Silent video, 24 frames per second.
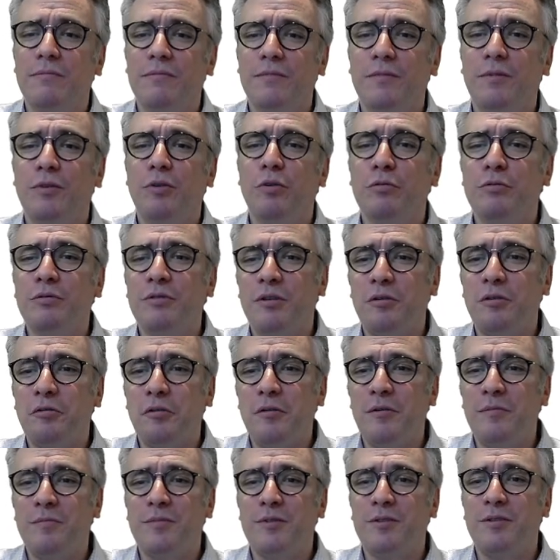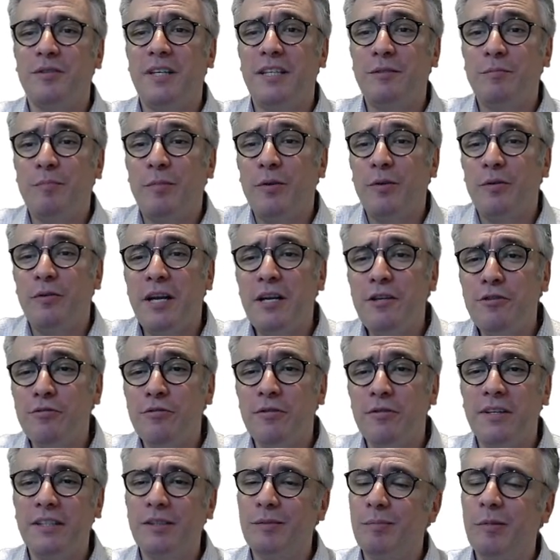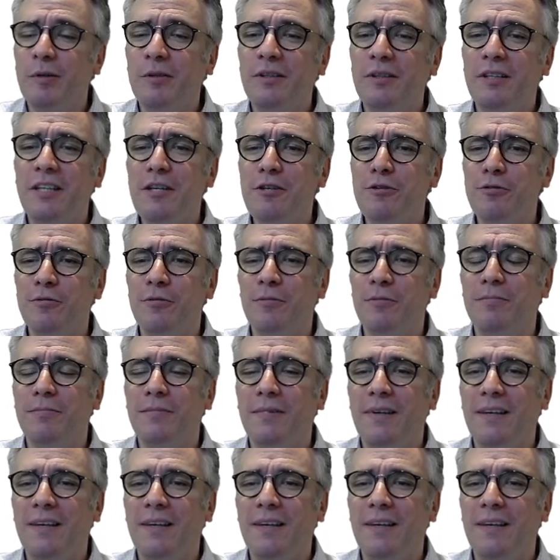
those terms, exploration exploitation.